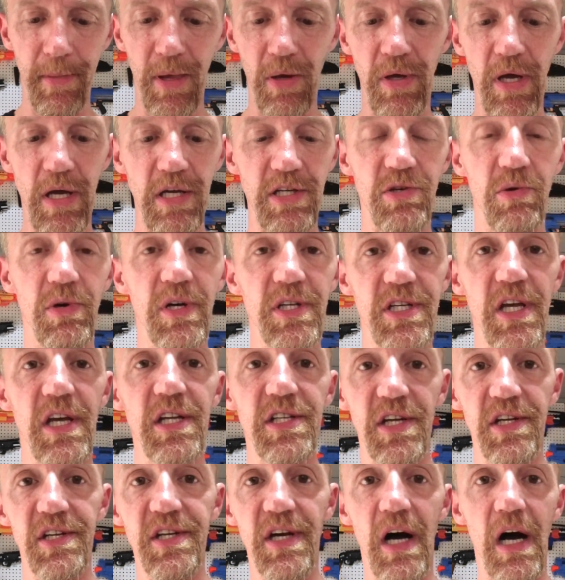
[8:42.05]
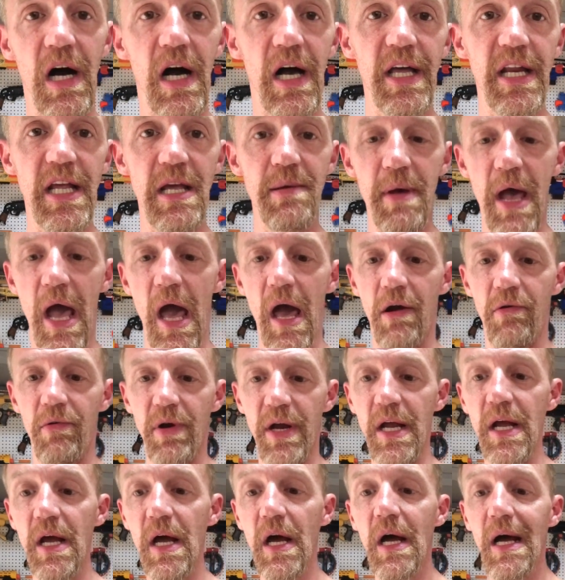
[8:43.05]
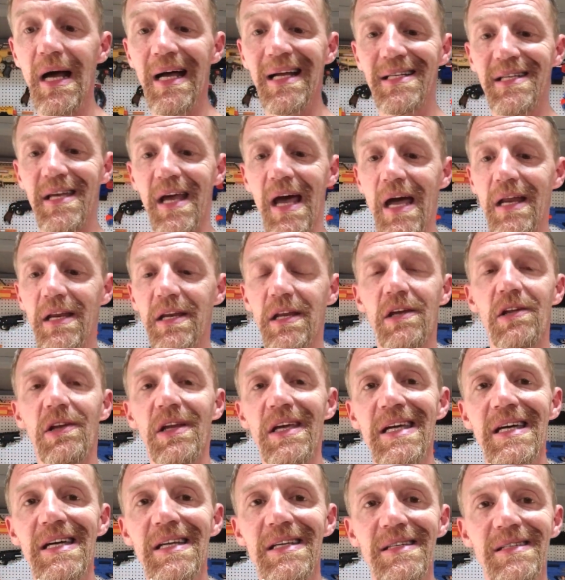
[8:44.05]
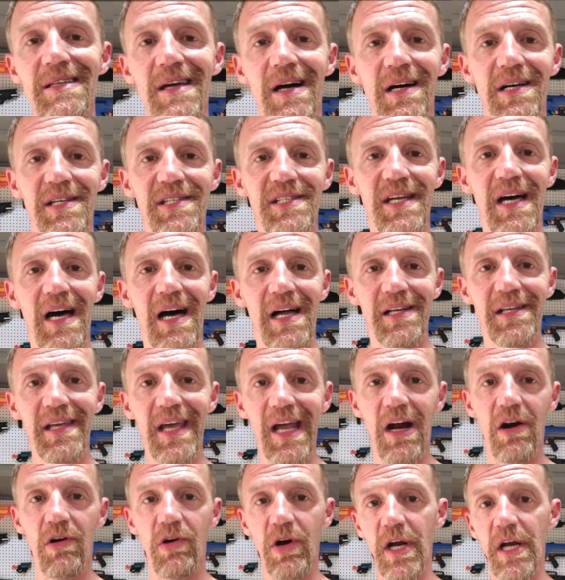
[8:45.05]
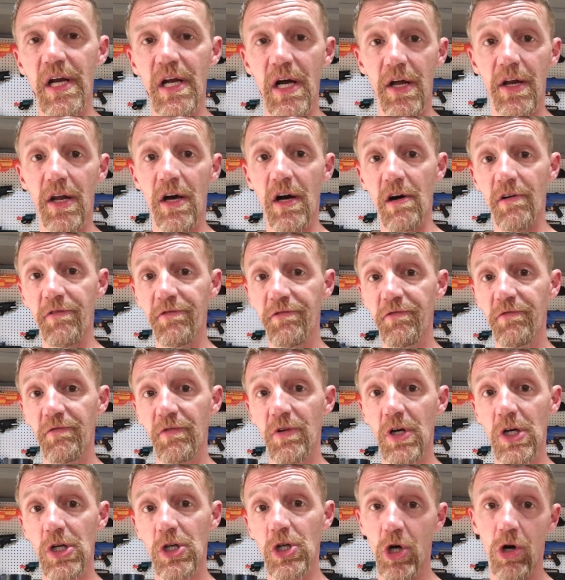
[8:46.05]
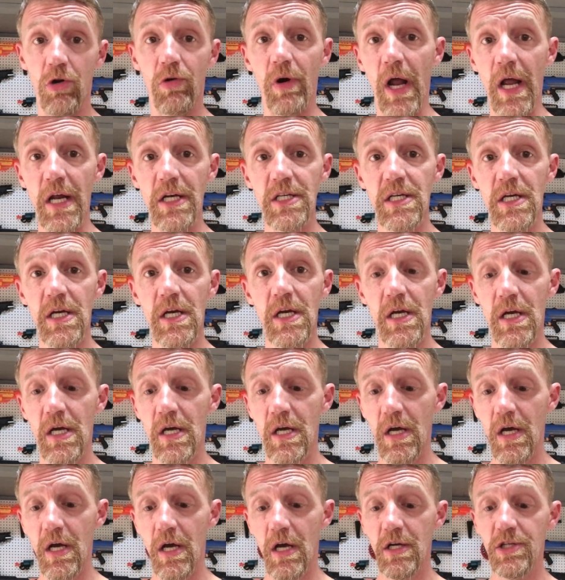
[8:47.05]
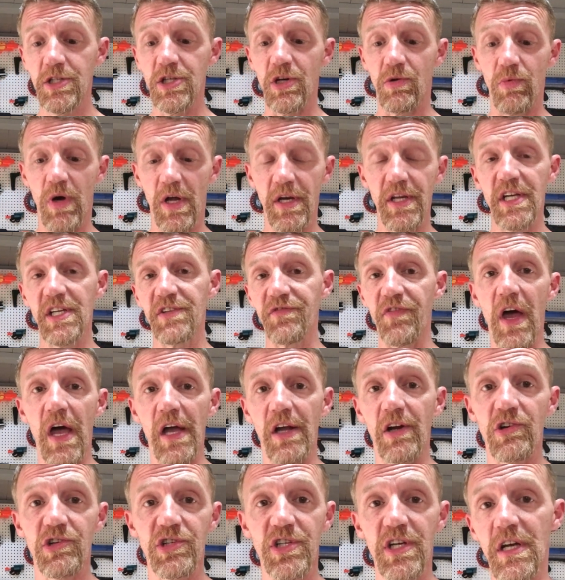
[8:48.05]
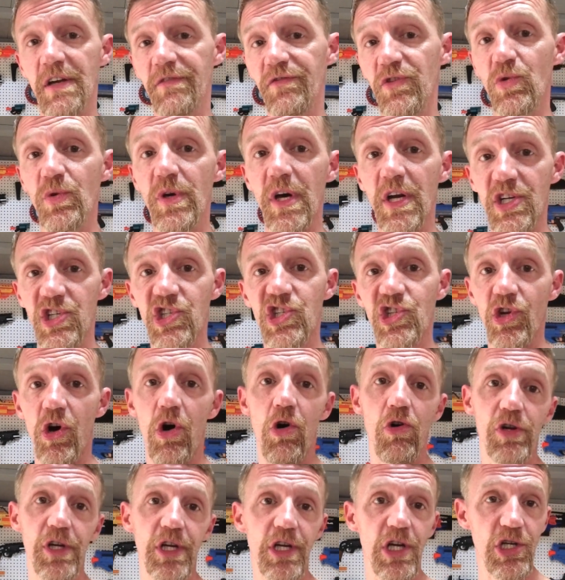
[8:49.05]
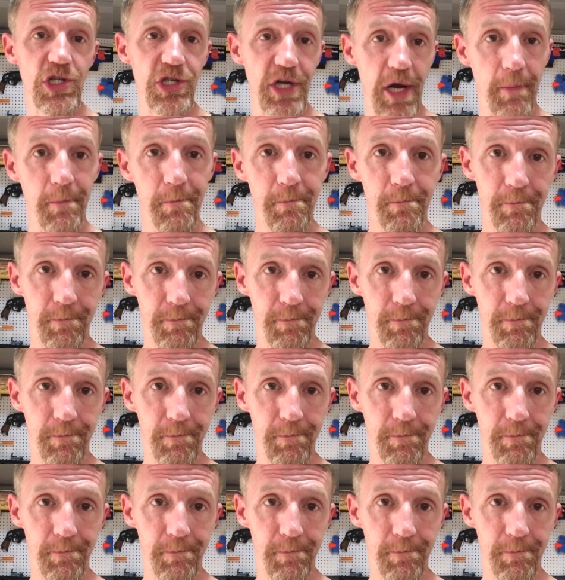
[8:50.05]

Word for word: Okay, so it's it's a tiny battery. Technically, it does not carry enough current to run these Fangs if you get a stall condition.